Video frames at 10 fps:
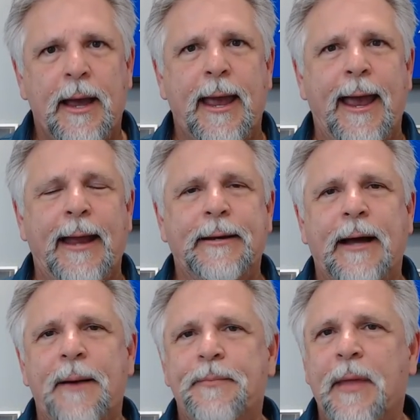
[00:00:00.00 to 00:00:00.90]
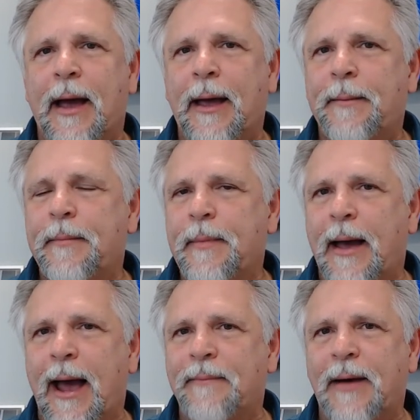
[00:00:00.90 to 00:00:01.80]
And um, I,
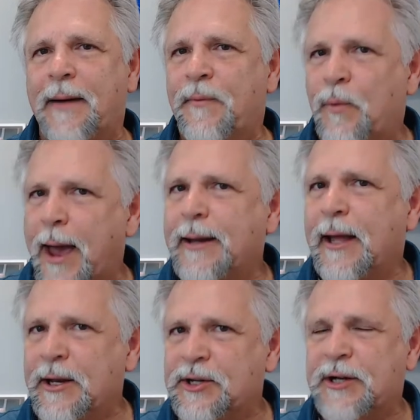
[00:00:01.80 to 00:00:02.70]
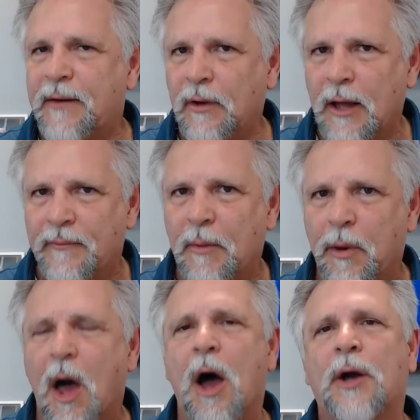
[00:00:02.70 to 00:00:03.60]
I, I've read in several of the
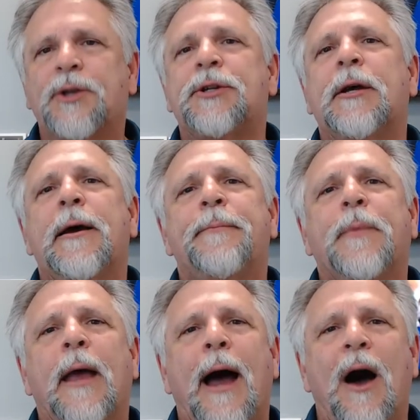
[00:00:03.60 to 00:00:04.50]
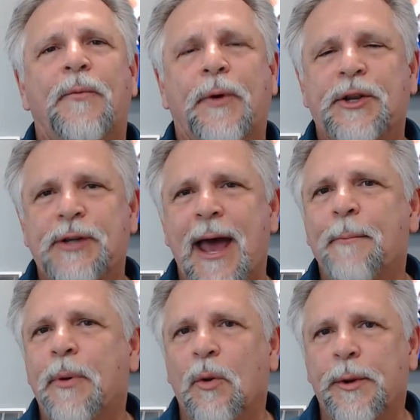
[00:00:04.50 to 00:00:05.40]
blogs how, for
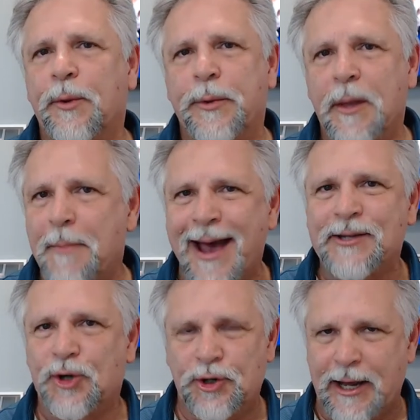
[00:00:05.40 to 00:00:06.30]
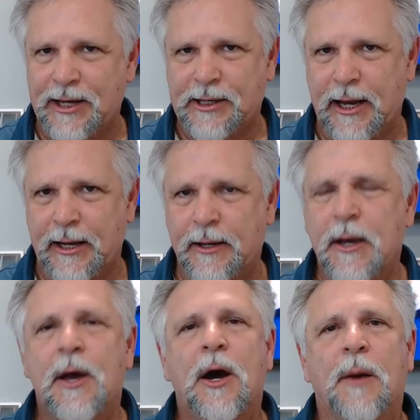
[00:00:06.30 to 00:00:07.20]
example, with, with a master test kit,
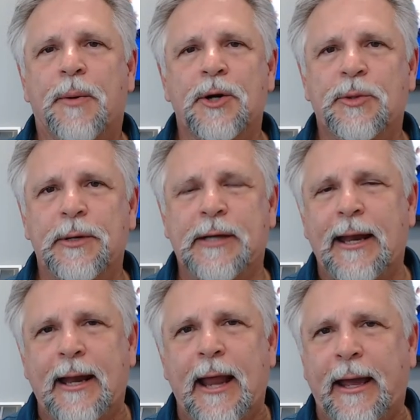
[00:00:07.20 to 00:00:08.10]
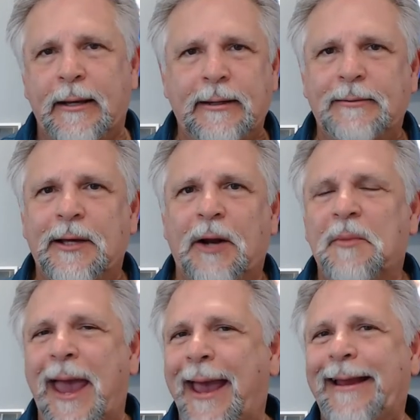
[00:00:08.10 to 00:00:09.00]
a person was getting like, you
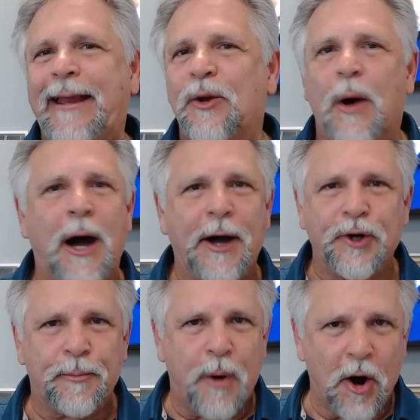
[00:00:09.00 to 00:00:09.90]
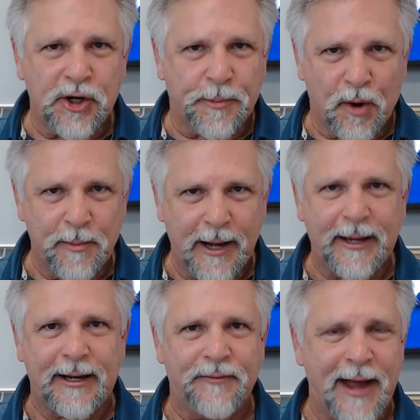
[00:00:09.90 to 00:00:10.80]
know, eighty to one hundred parts per
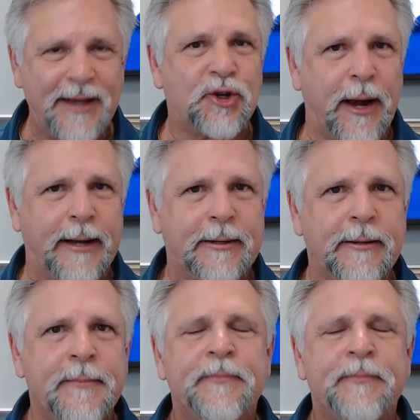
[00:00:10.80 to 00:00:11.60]
million of nitrate.